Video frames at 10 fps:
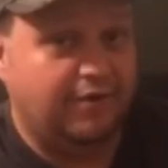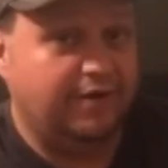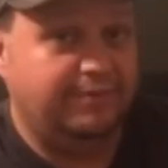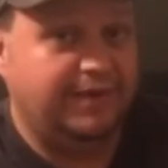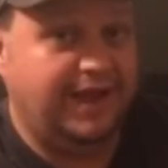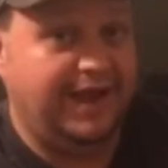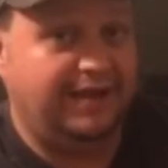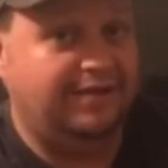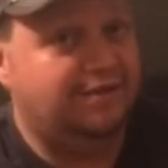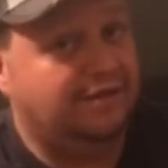growing up in the
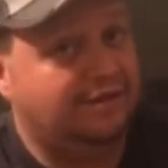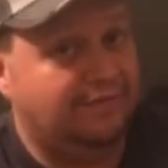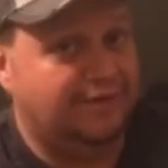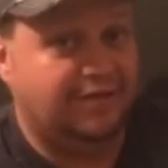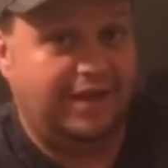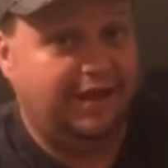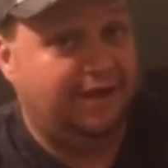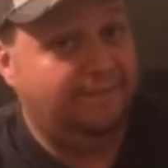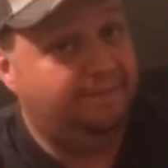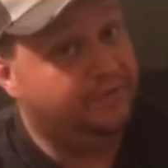80s, this was
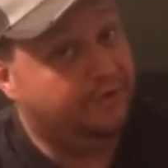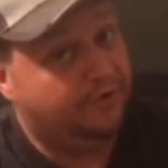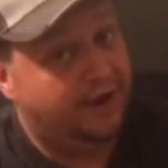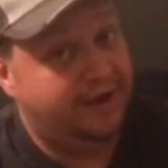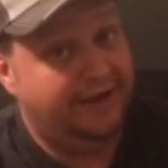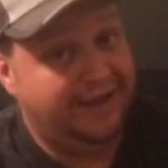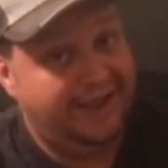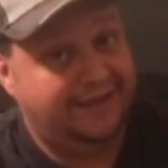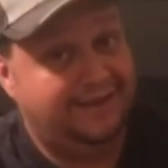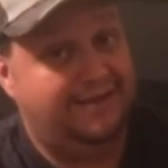a great
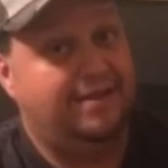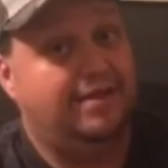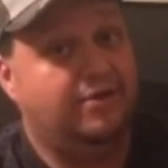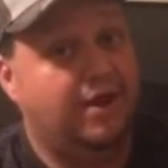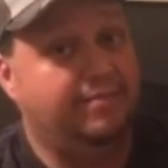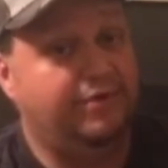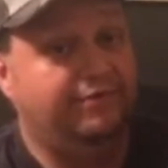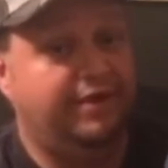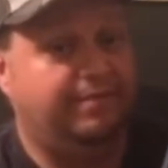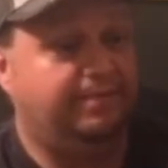hit, great
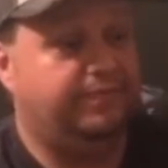movie.